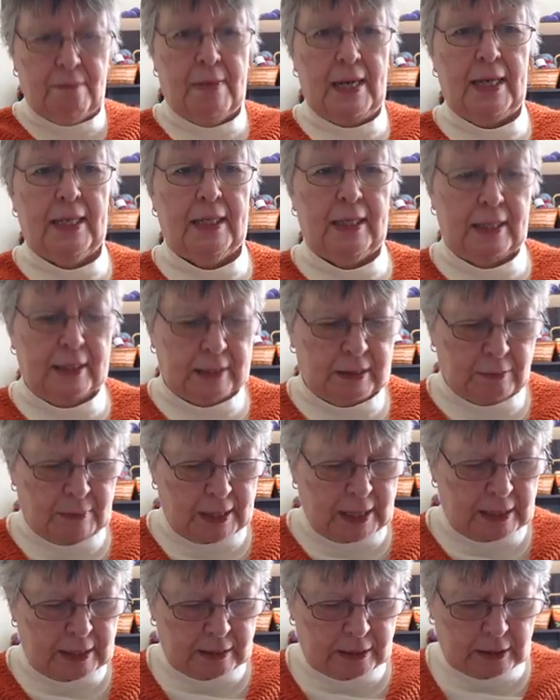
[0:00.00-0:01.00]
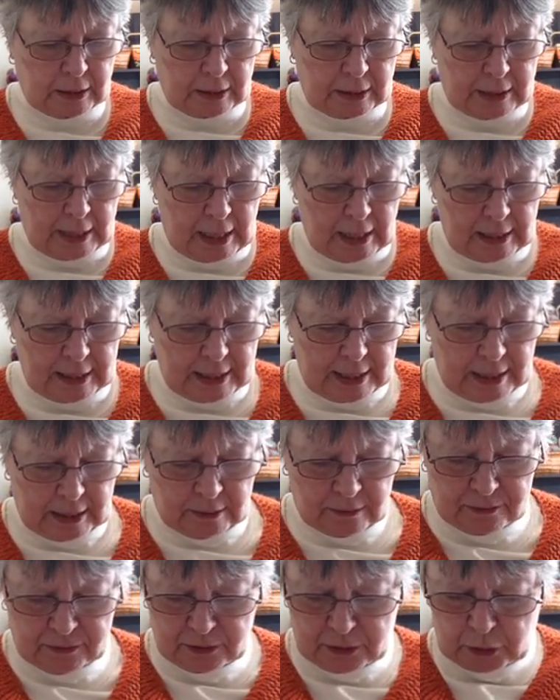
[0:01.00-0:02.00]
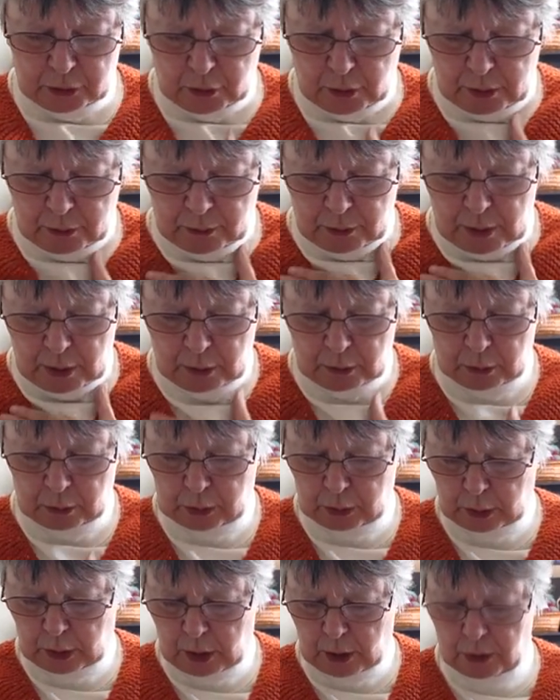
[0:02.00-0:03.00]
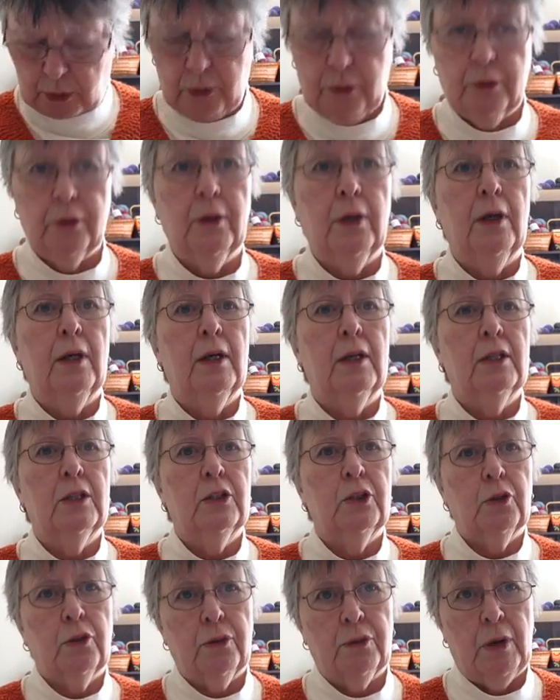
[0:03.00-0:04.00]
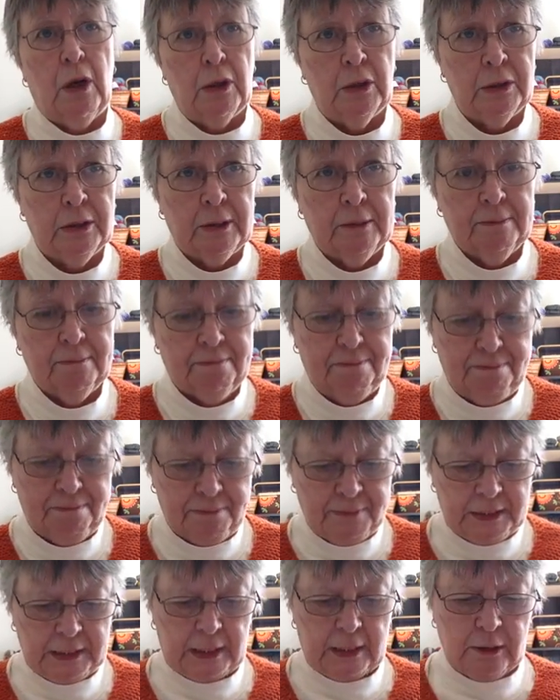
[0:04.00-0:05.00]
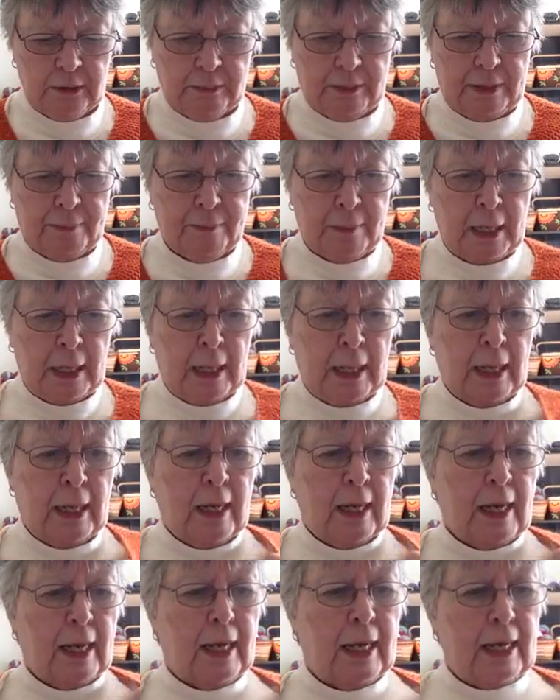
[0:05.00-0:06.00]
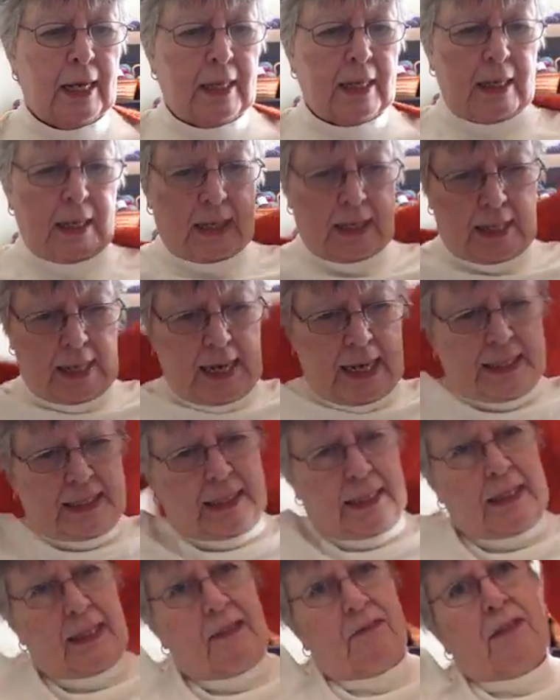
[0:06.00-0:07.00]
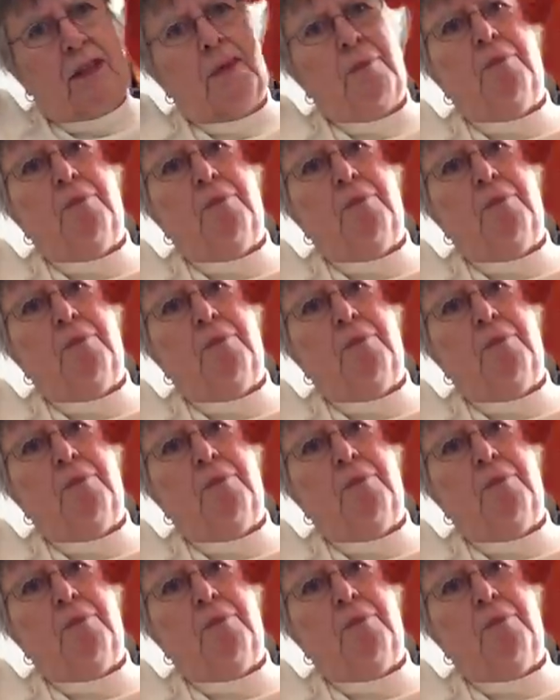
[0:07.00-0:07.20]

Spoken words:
make. It's made entirely out of short rows, garter short rows, excuse me. And it has a lovely